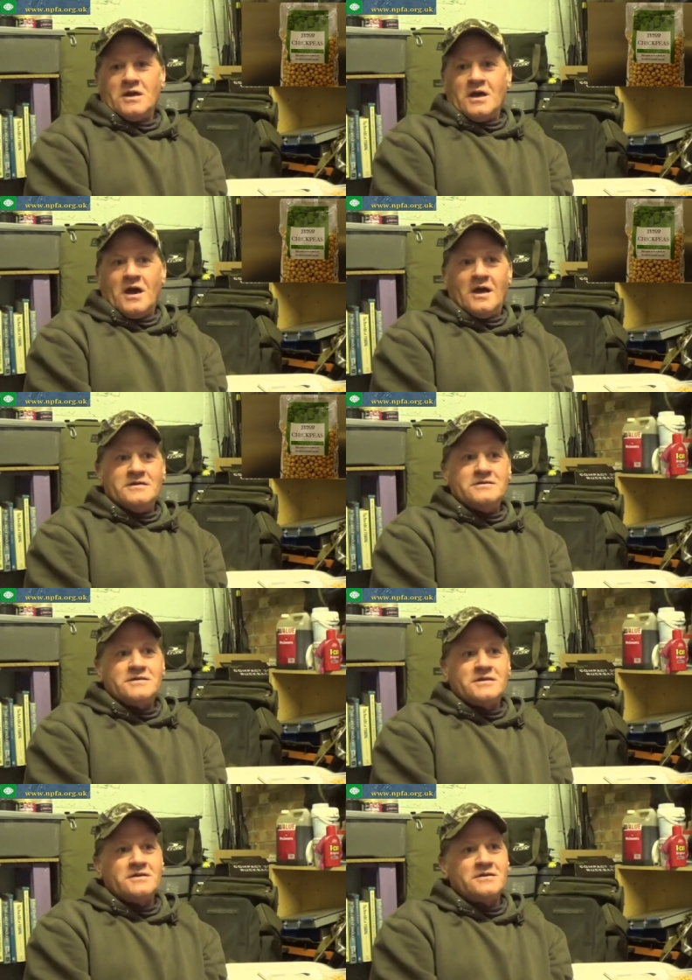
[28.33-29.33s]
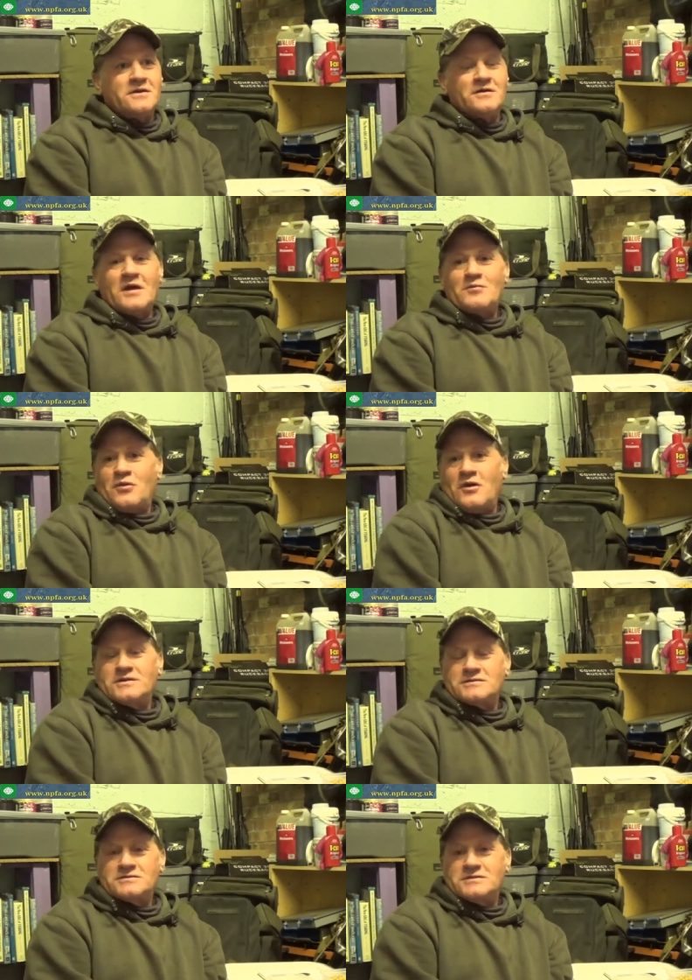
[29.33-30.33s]
and at that
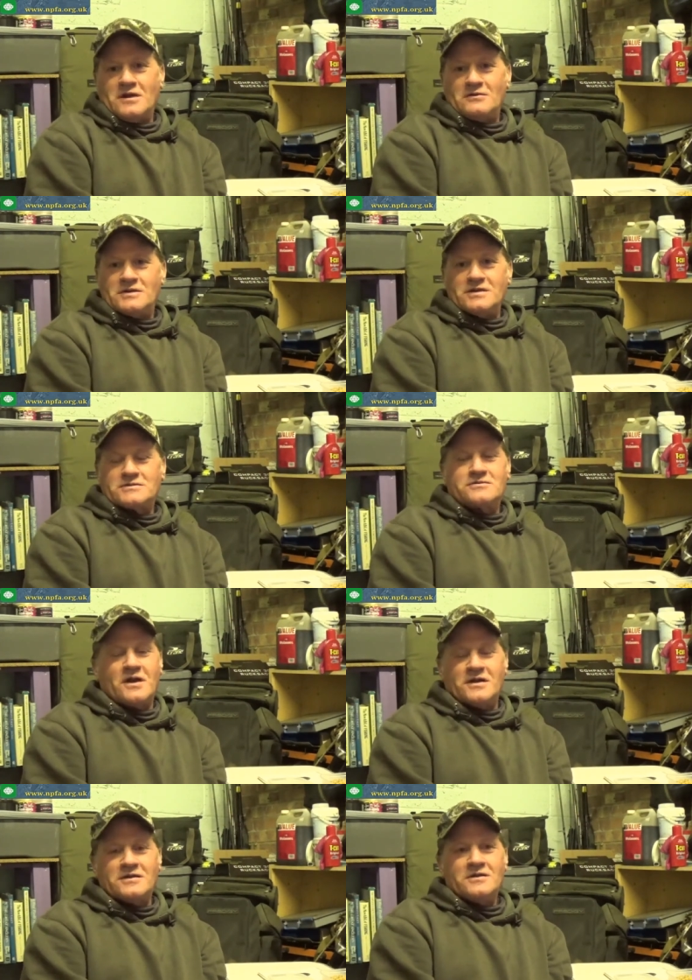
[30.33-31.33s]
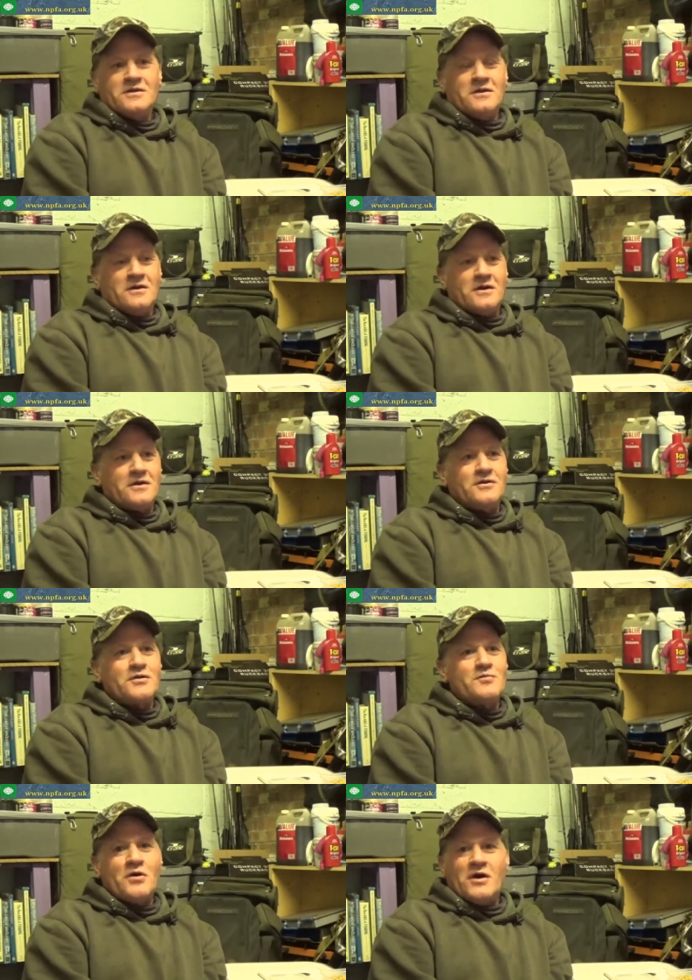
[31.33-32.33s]
price, you know, it's great. I know you
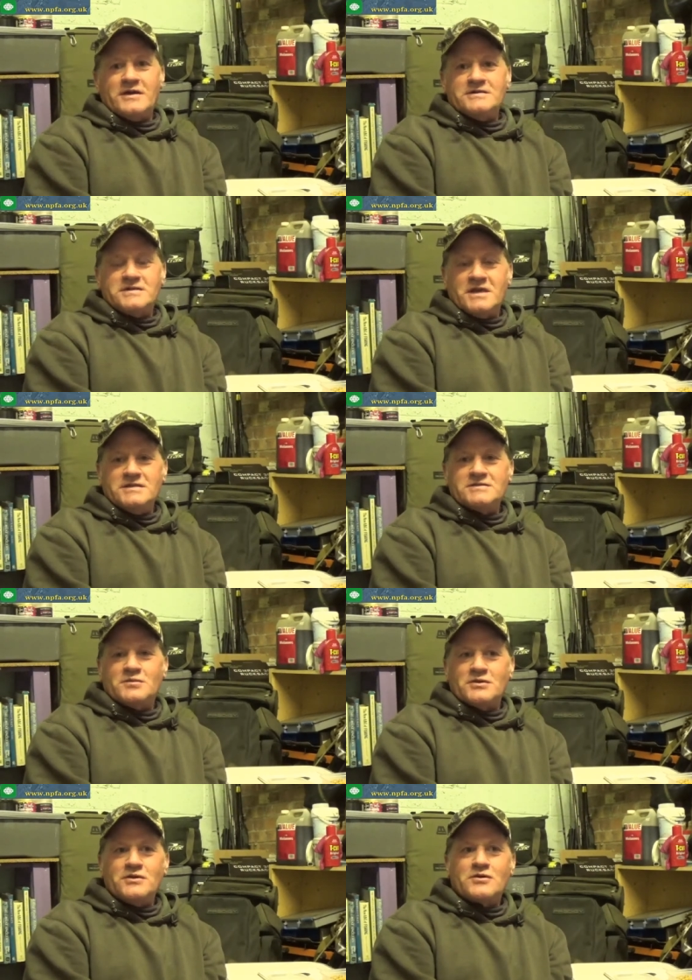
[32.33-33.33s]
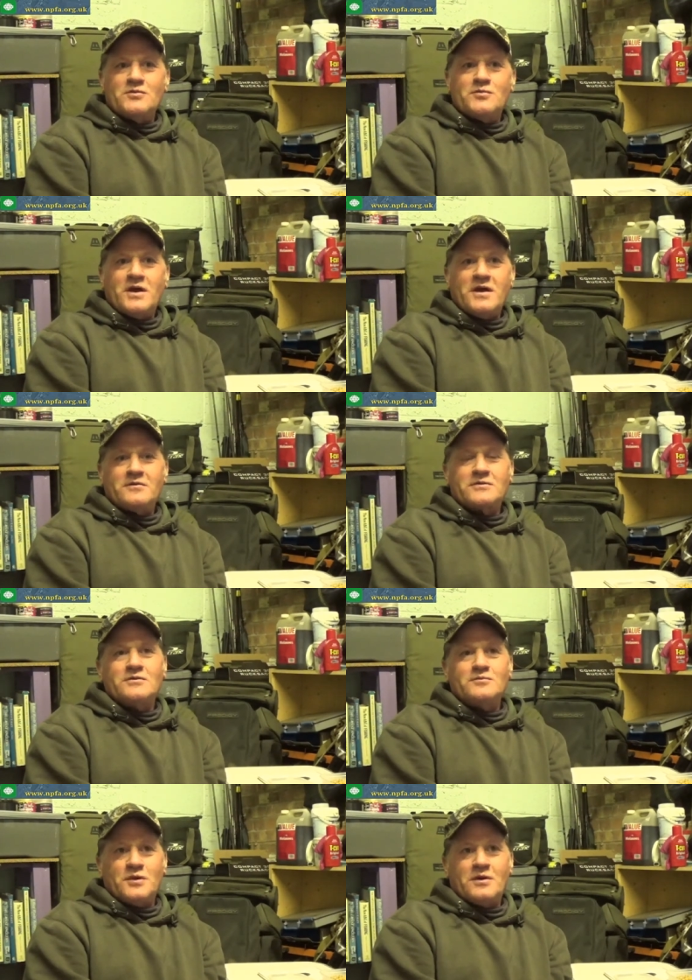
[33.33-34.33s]
can buy it in tins, but you can
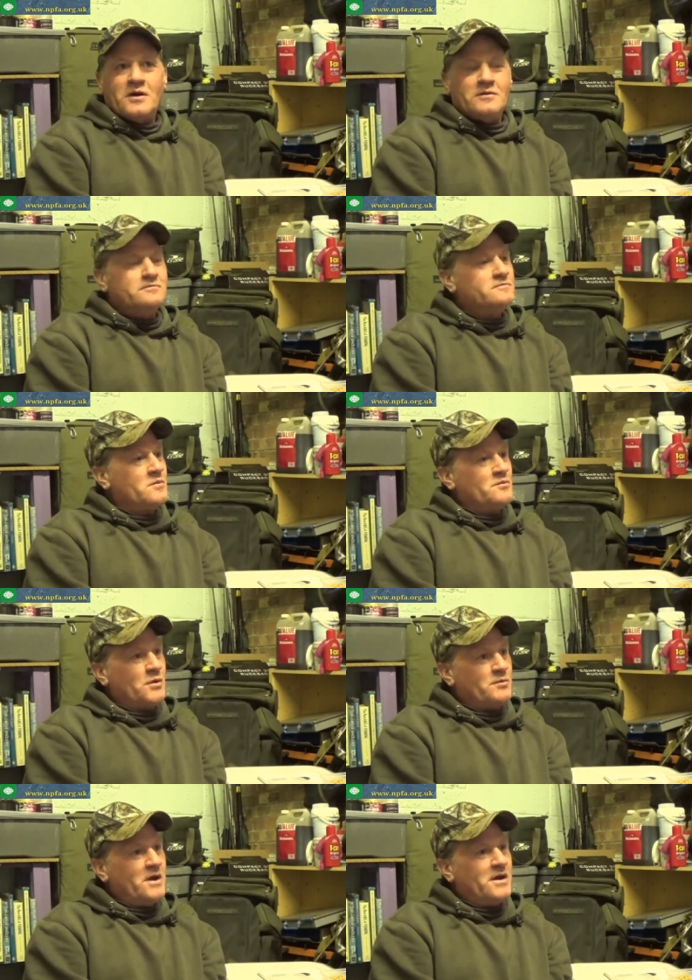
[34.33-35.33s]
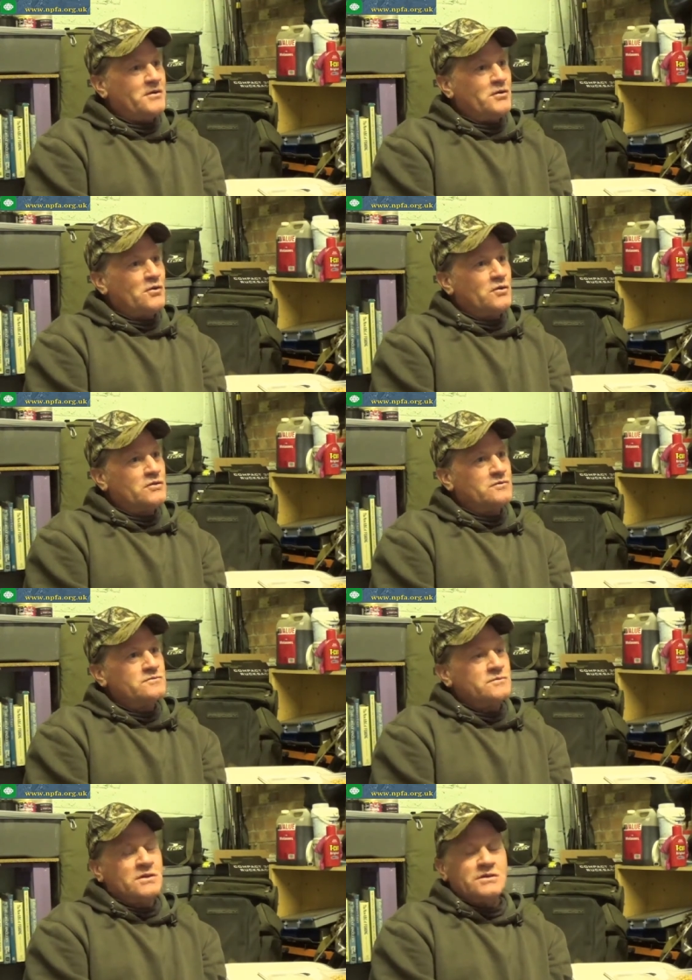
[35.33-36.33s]
prepare your
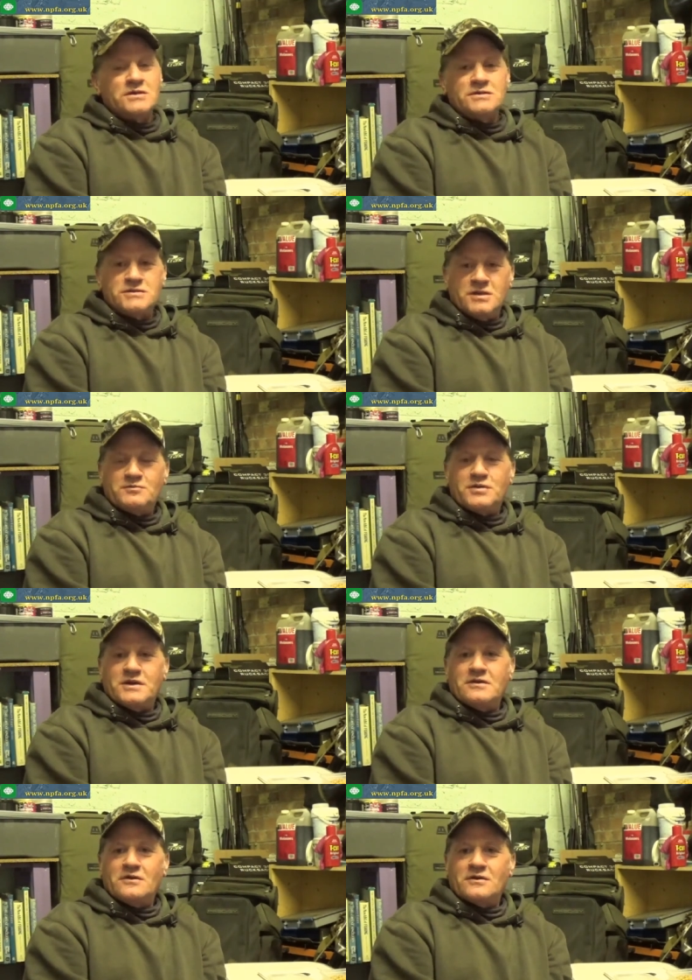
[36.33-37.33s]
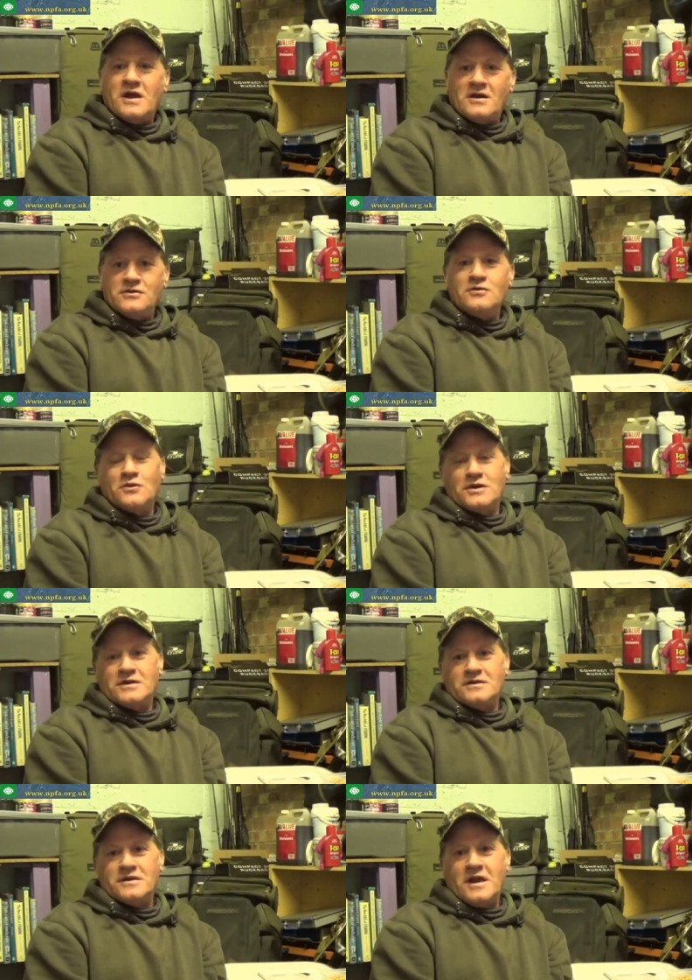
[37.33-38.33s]
chickpea on how you want it,
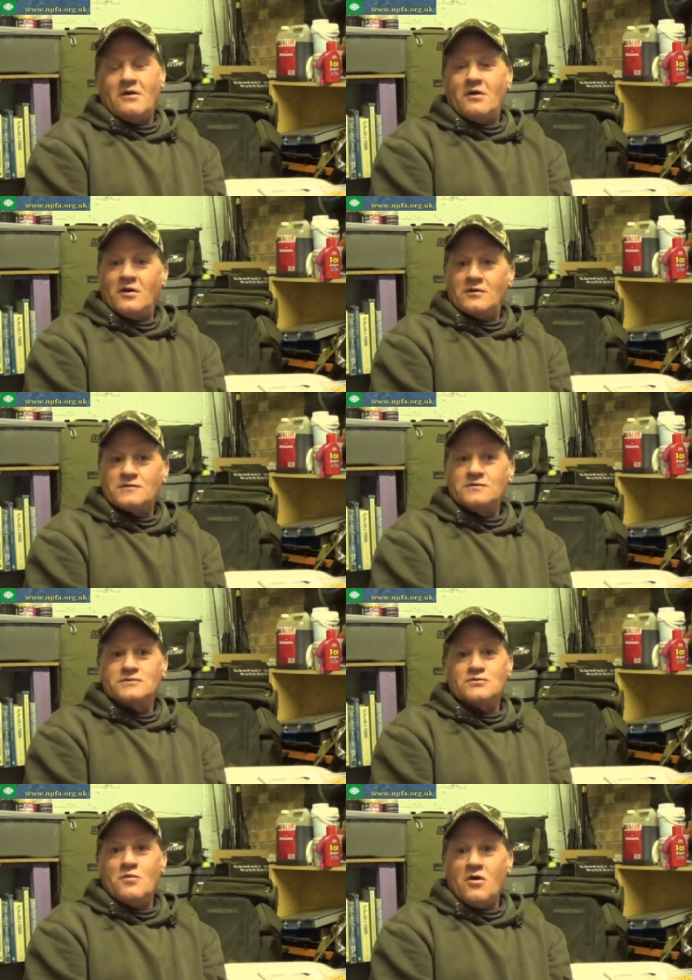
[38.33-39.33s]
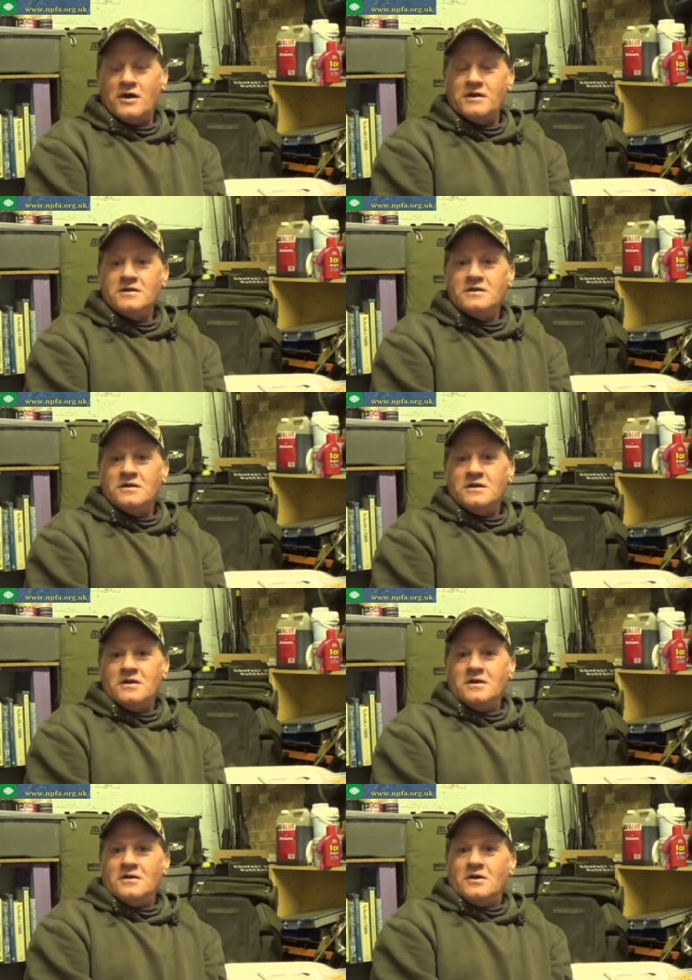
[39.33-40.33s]
and how I do mine.
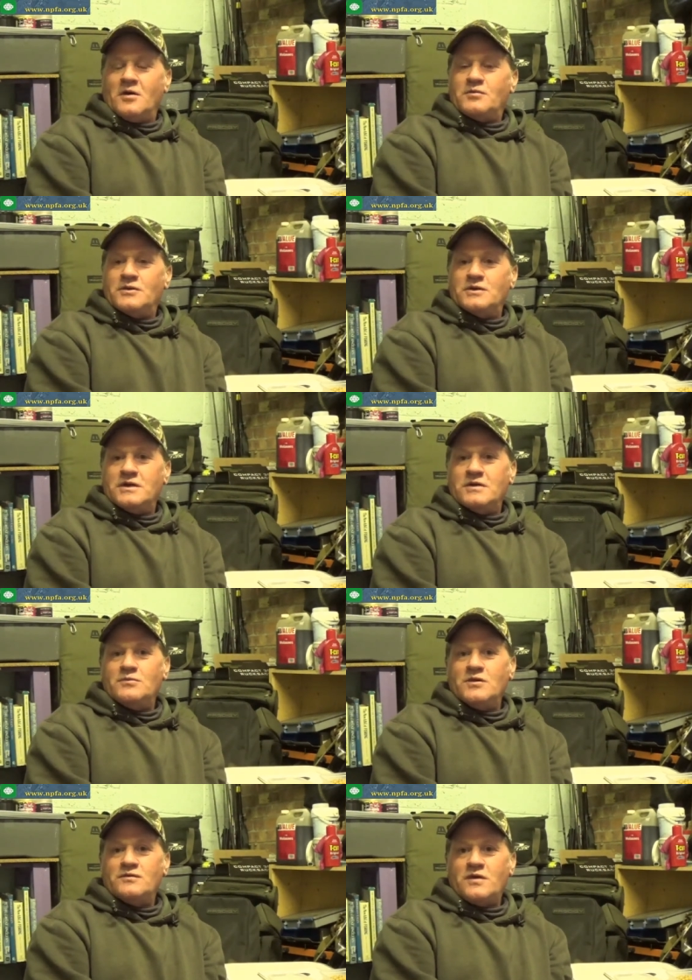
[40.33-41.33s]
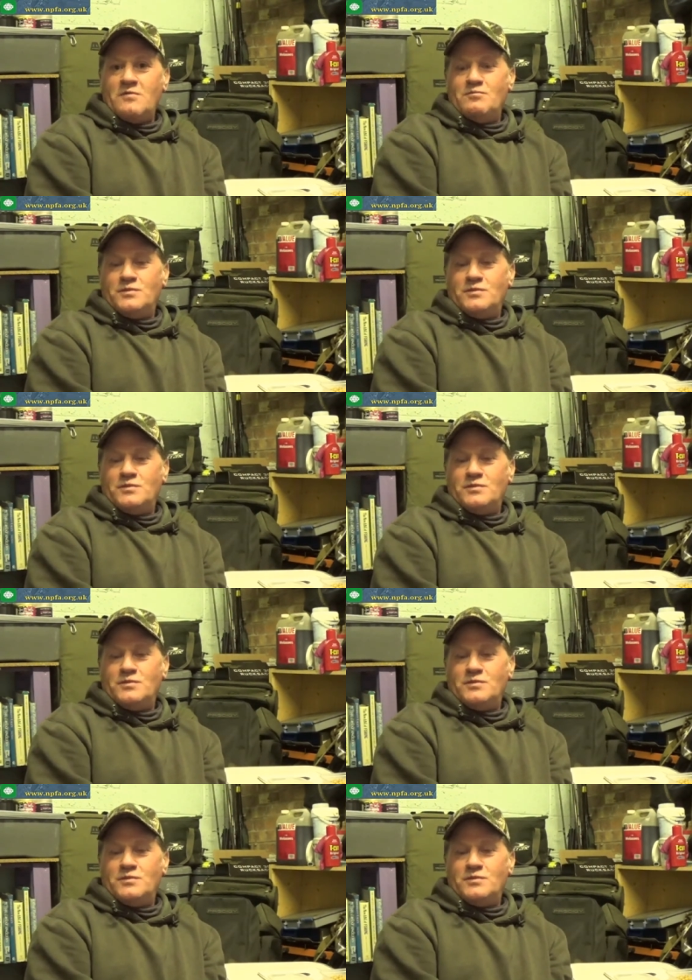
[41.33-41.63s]
I put it in with hemp.